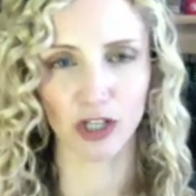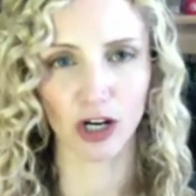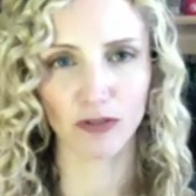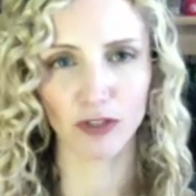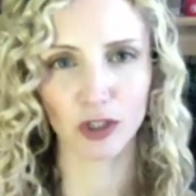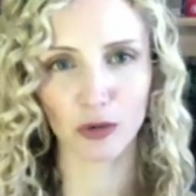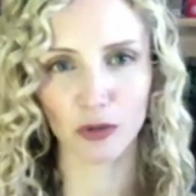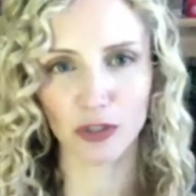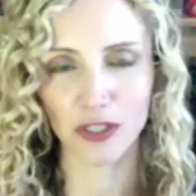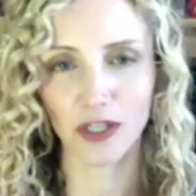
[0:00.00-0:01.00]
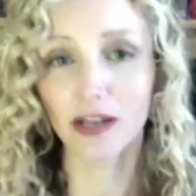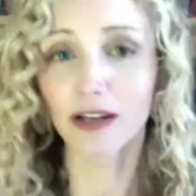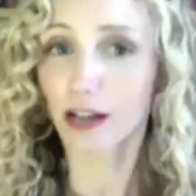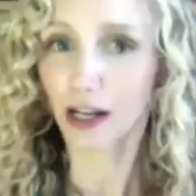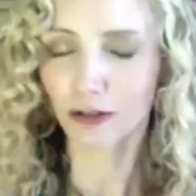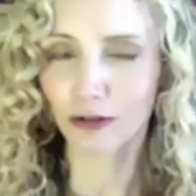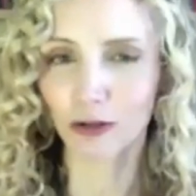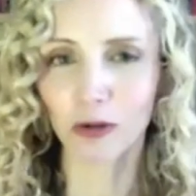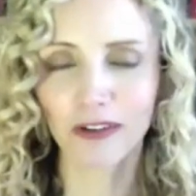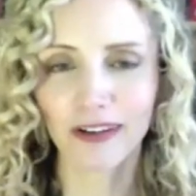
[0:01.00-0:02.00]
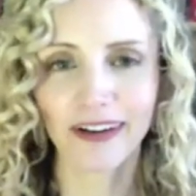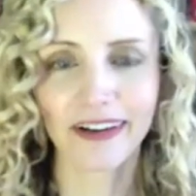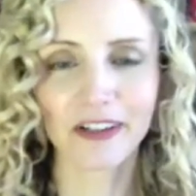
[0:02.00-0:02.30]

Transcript: after Claude's colourful uh,